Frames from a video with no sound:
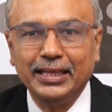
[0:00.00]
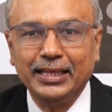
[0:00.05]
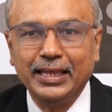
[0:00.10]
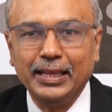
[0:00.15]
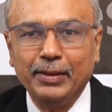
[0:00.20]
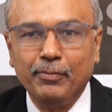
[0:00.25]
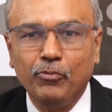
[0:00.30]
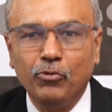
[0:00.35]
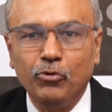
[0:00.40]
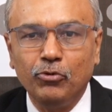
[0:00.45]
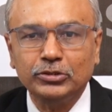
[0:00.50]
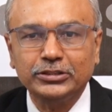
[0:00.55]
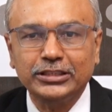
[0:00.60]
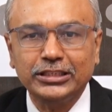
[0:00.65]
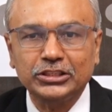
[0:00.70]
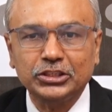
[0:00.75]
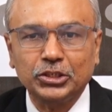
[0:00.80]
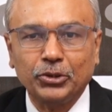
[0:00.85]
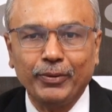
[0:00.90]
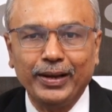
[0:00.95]
He moves
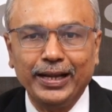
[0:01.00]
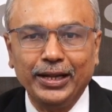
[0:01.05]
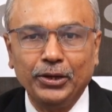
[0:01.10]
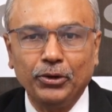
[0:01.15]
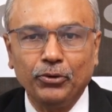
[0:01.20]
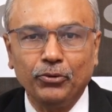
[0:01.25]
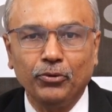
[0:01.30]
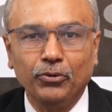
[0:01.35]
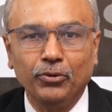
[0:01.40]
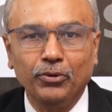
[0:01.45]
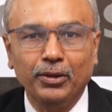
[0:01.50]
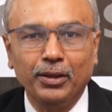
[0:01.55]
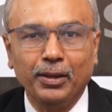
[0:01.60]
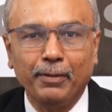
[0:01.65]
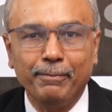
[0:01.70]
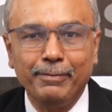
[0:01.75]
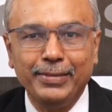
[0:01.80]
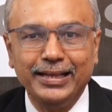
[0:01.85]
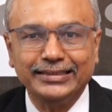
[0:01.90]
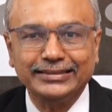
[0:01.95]
his queen to
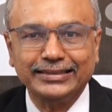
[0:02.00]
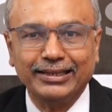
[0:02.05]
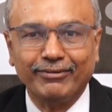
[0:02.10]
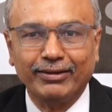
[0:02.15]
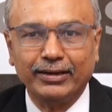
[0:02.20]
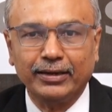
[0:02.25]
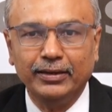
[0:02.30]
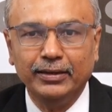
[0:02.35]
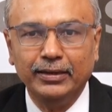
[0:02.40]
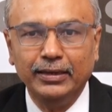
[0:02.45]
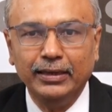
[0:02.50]
b7.